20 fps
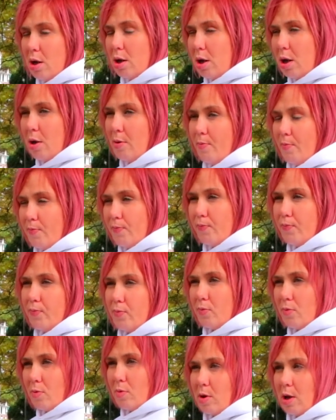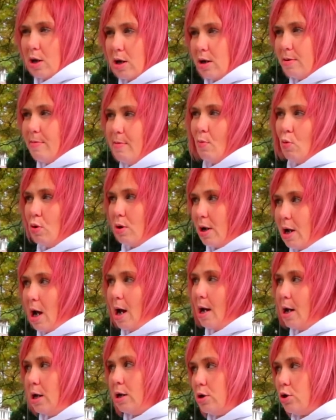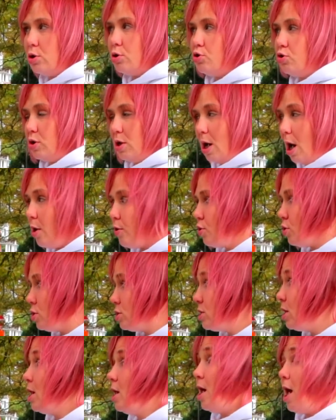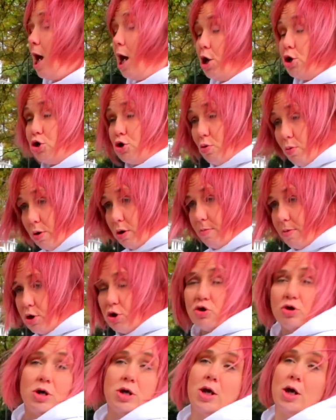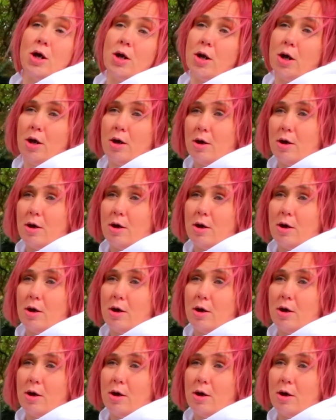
Yeah, they need to be more kind. Treat others as you want to be treated,